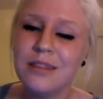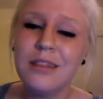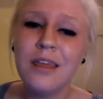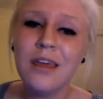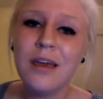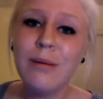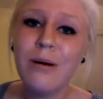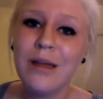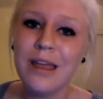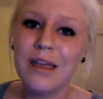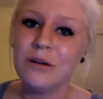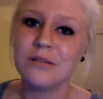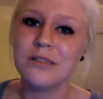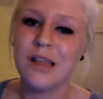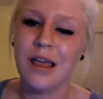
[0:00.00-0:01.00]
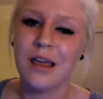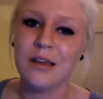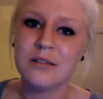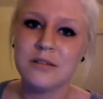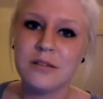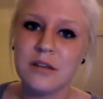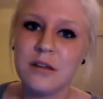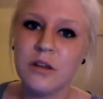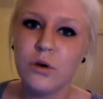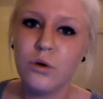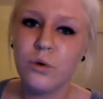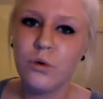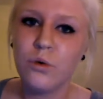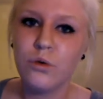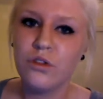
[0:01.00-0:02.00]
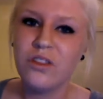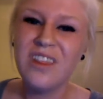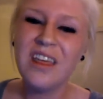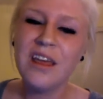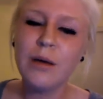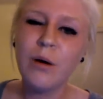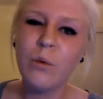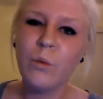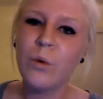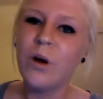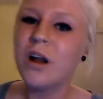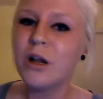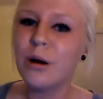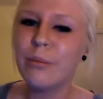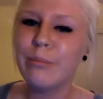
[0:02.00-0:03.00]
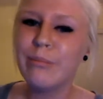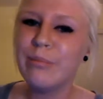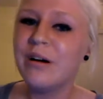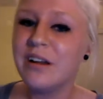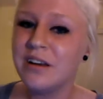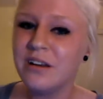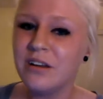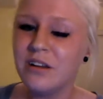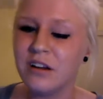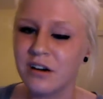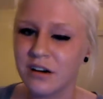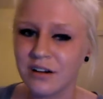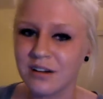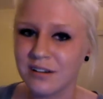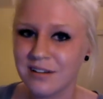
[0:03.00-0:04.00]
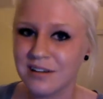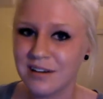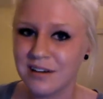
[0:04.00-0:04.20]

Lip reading: think about anal sex. Think of where you're putting your